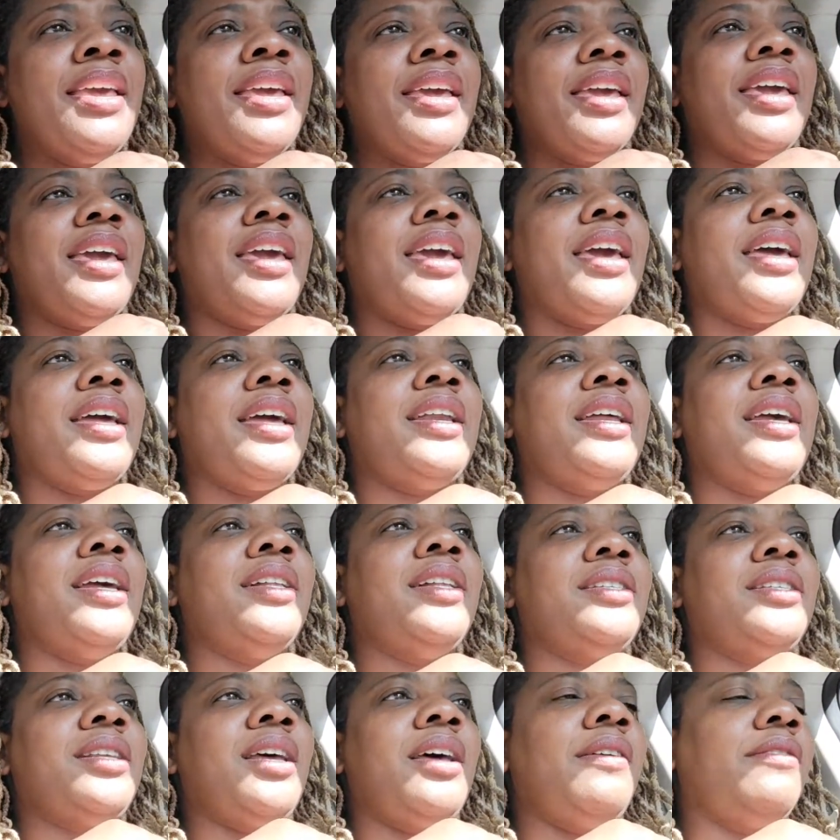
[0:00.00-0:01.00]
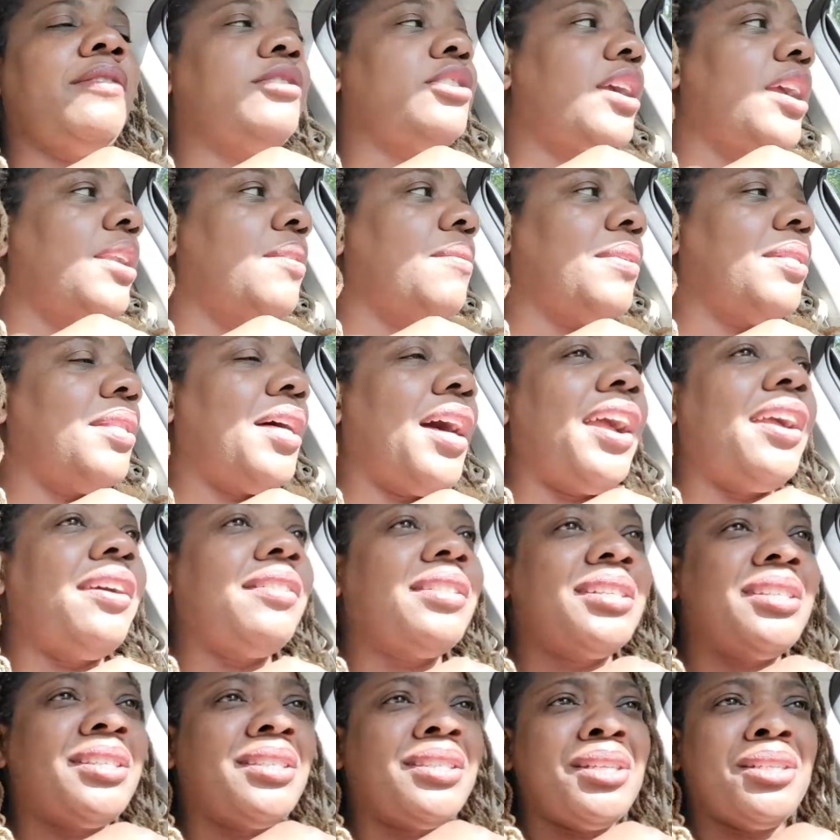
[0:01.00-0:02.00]
and instead of trying to rely
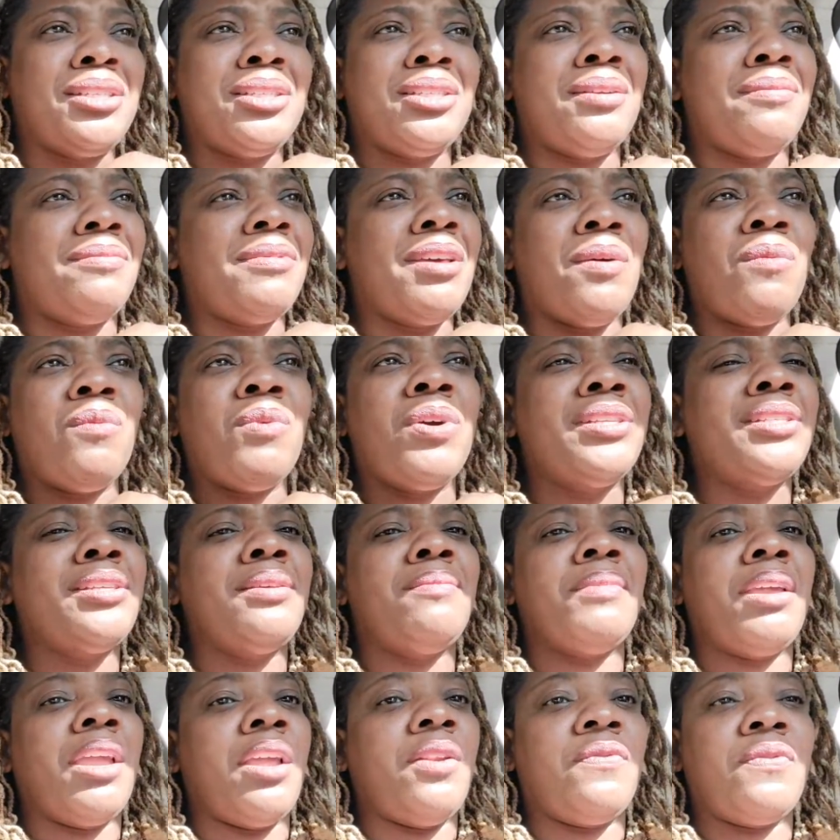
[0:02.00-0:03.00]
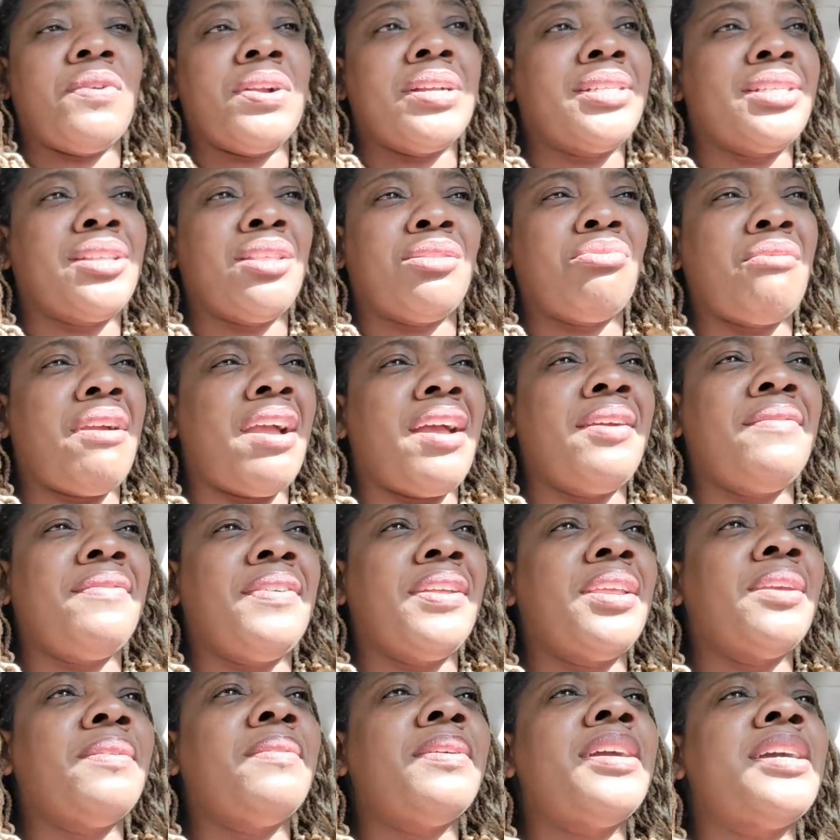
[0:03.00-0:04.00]
on the system that wasn't made for us to
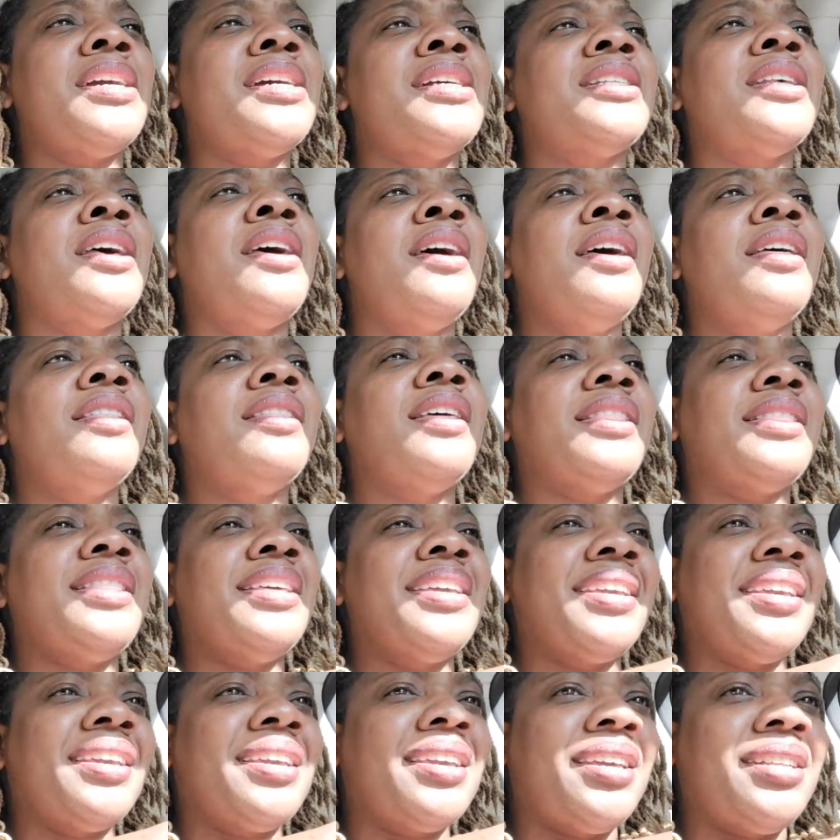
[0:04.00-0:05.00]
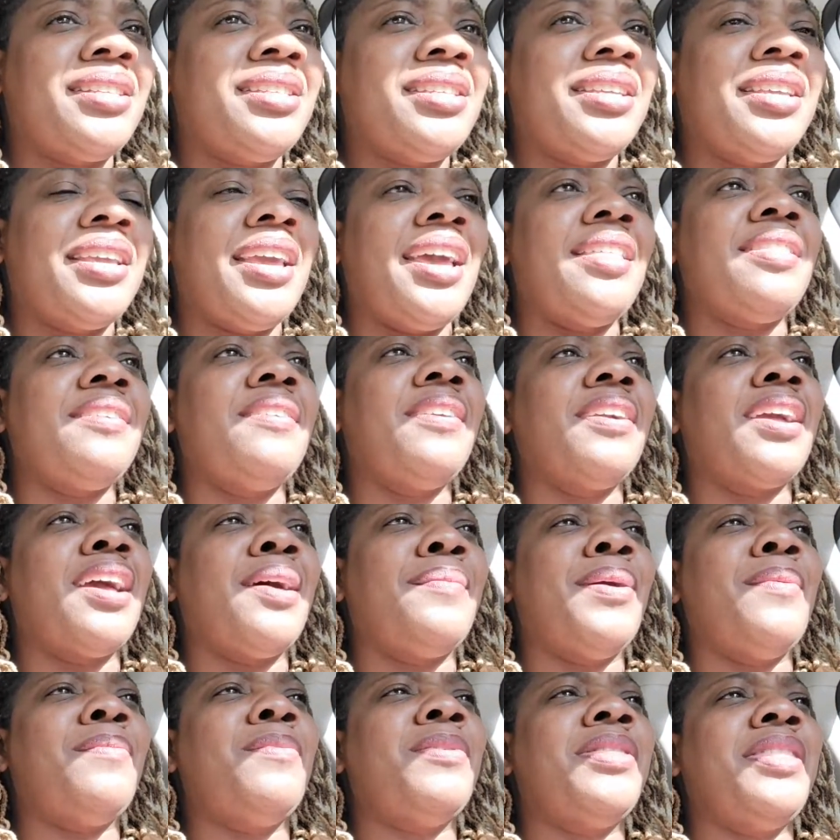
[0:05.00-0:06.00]
thrive anyways, that they could get together and
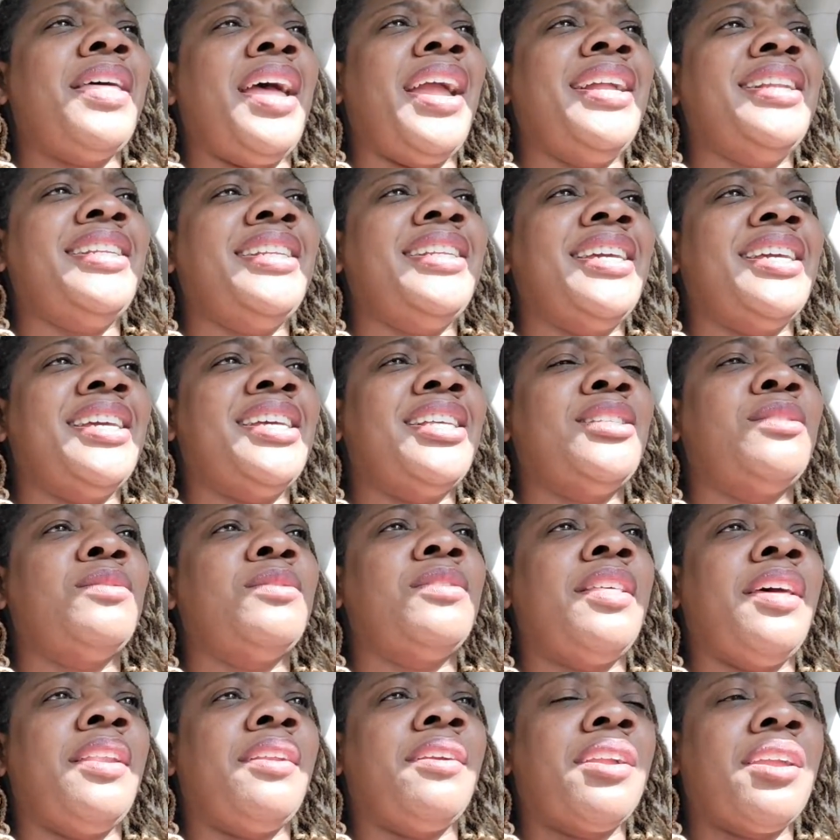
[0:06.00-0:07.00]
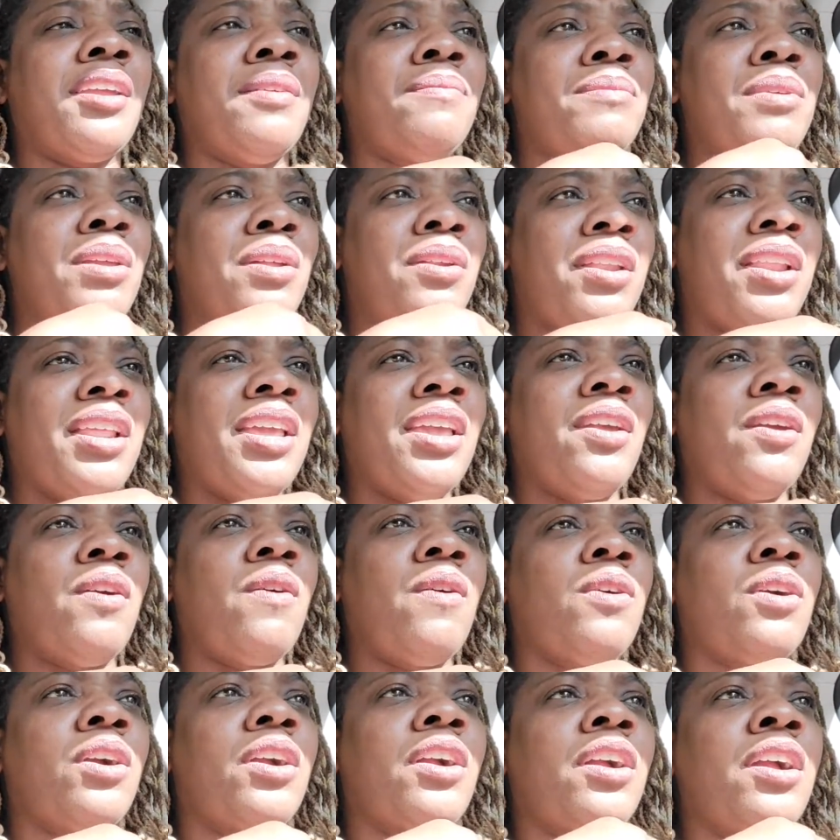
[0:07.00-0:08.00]
come up with ideas that are
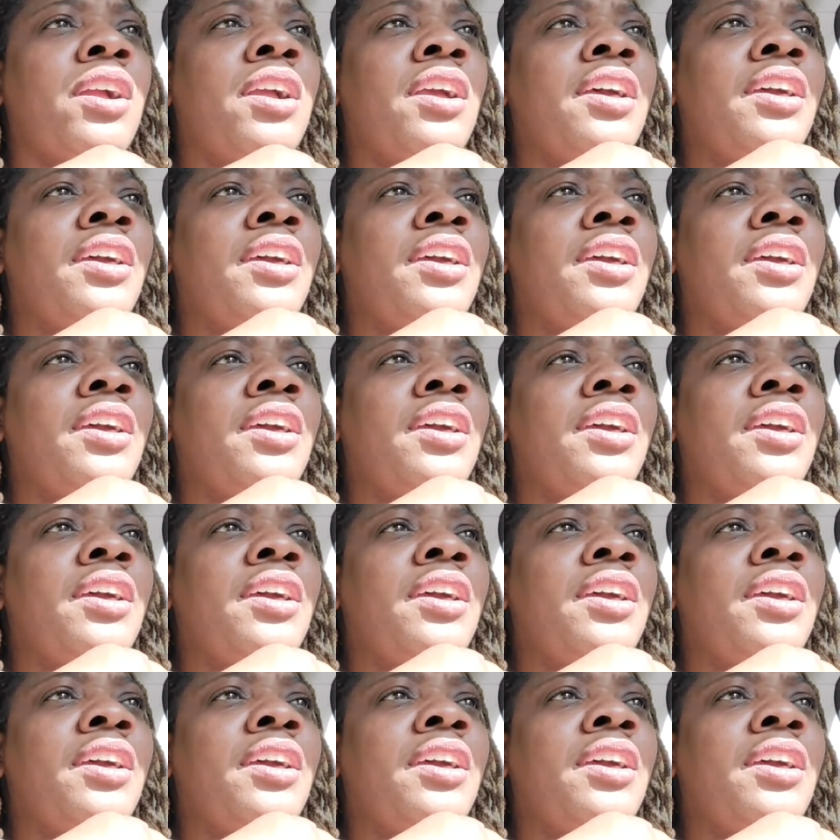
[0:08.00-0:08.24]
community or